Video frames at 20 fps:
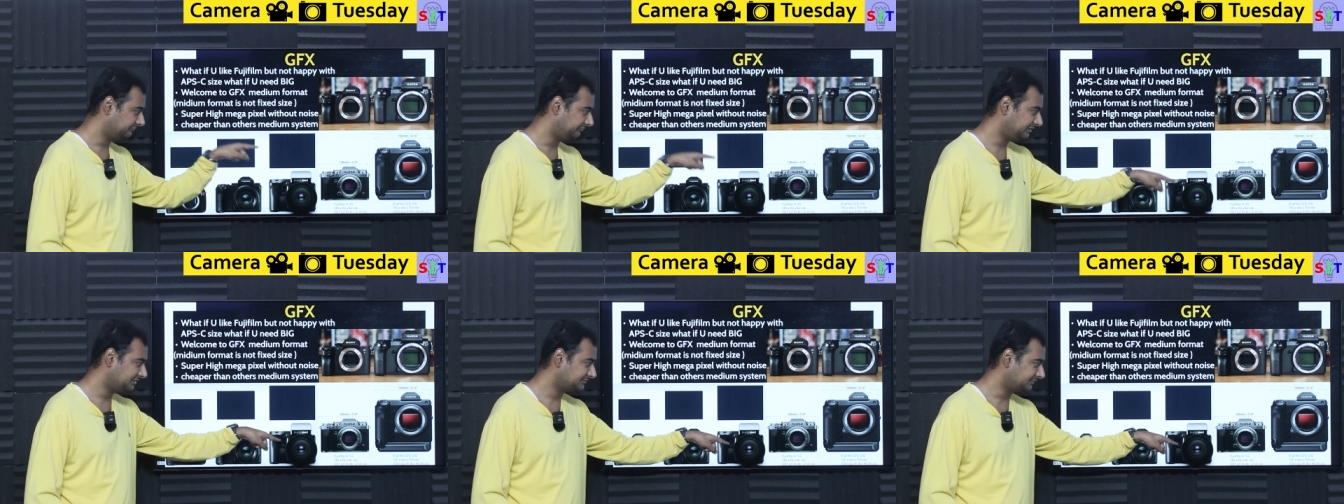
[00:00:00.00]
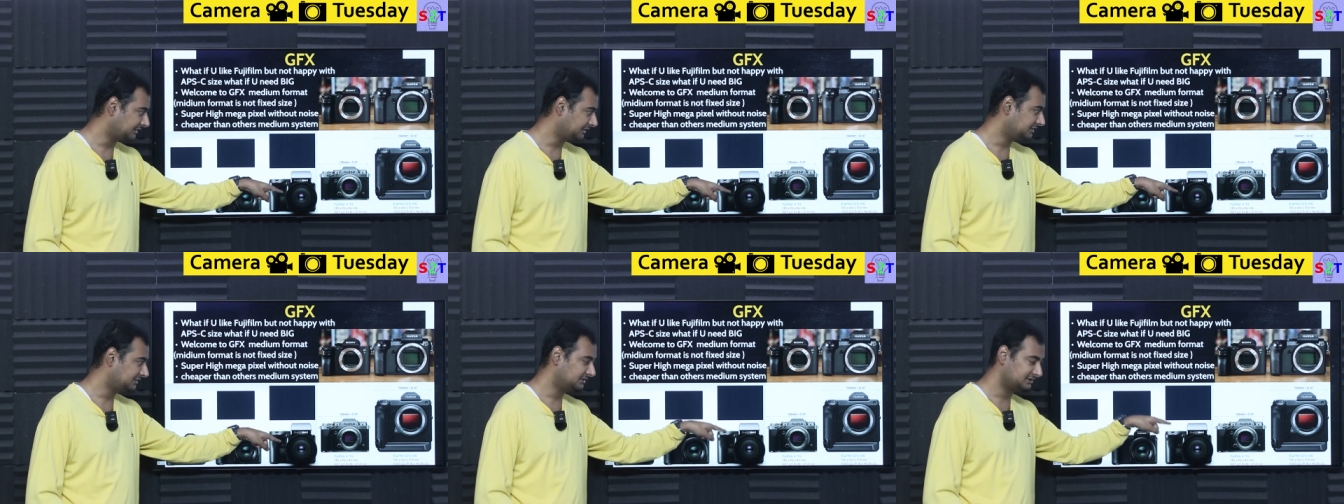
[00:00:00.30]
Phase
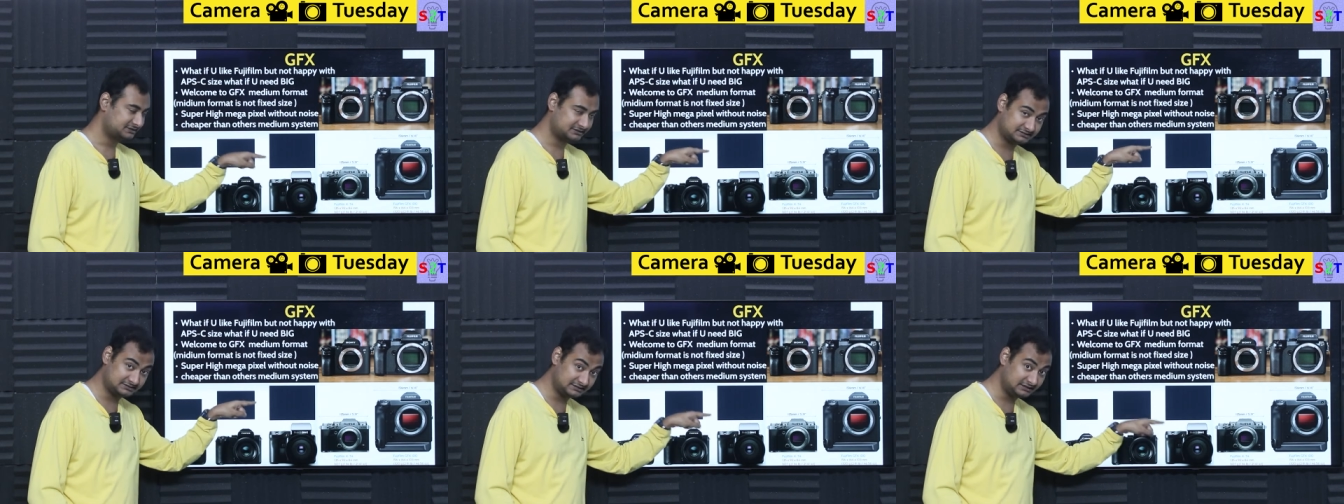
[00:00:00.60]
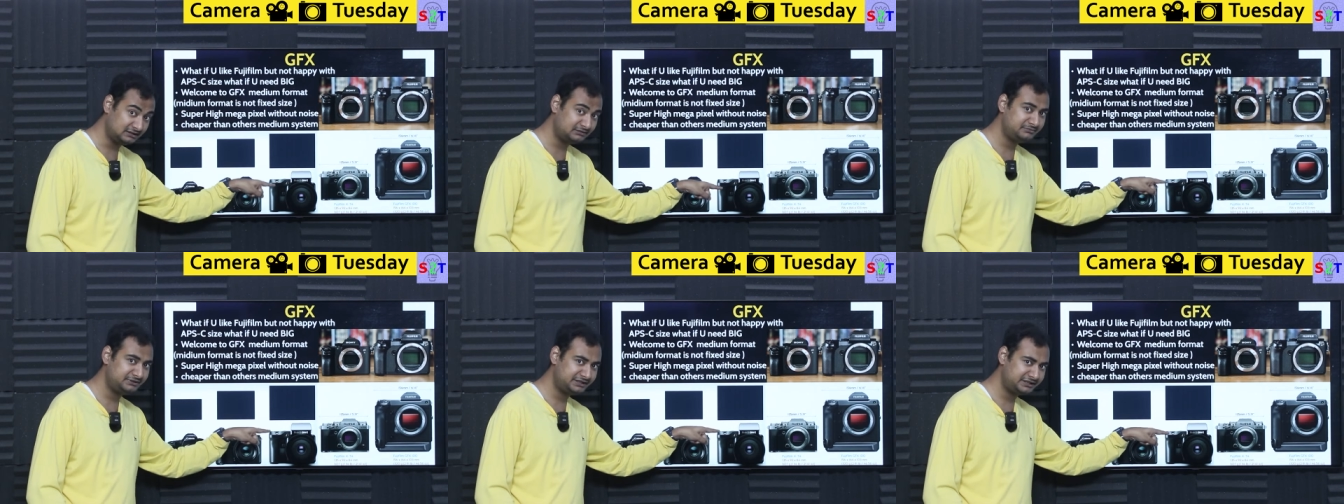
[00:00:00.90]
one,
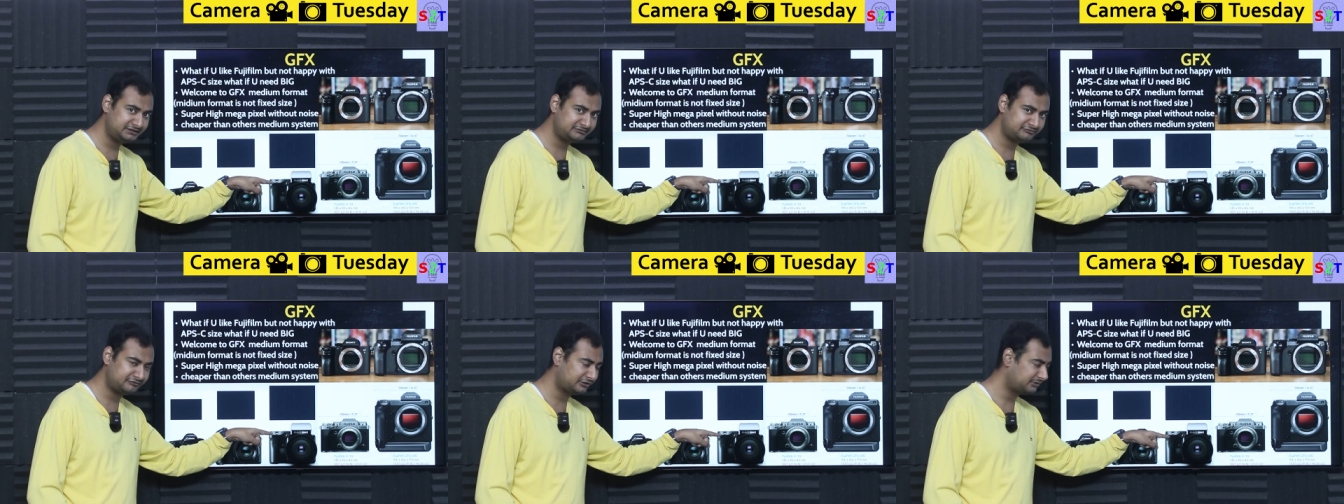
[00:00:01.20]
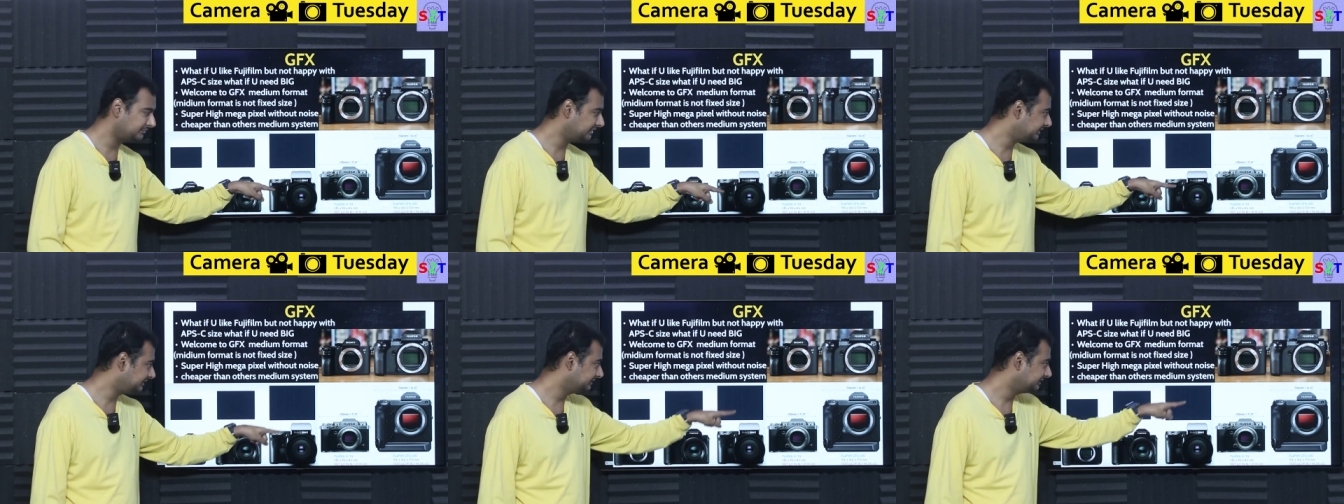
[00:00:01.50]
still medium
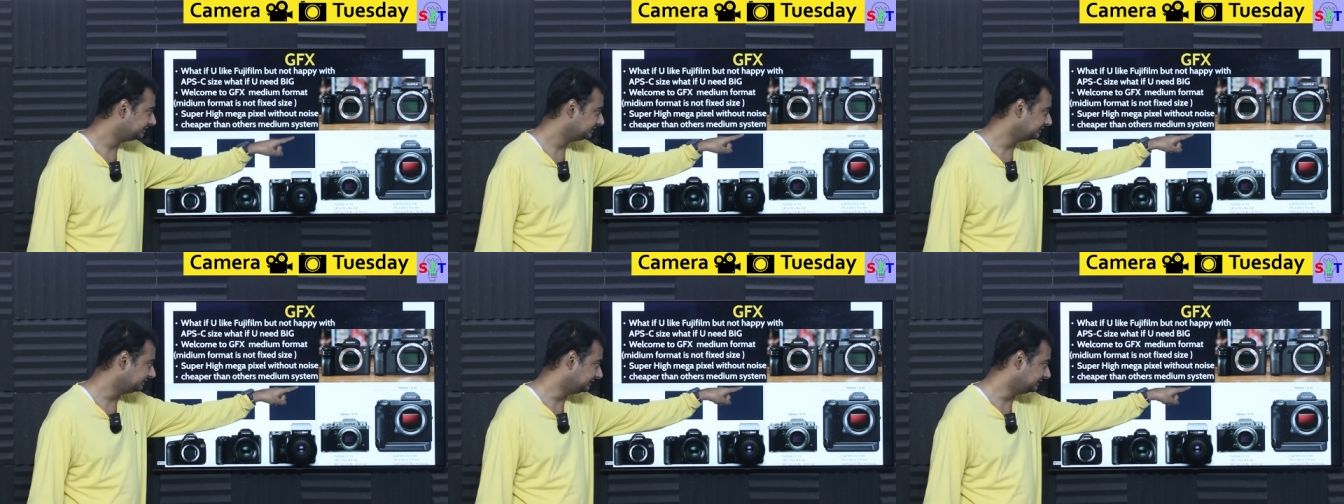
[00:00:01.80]
format,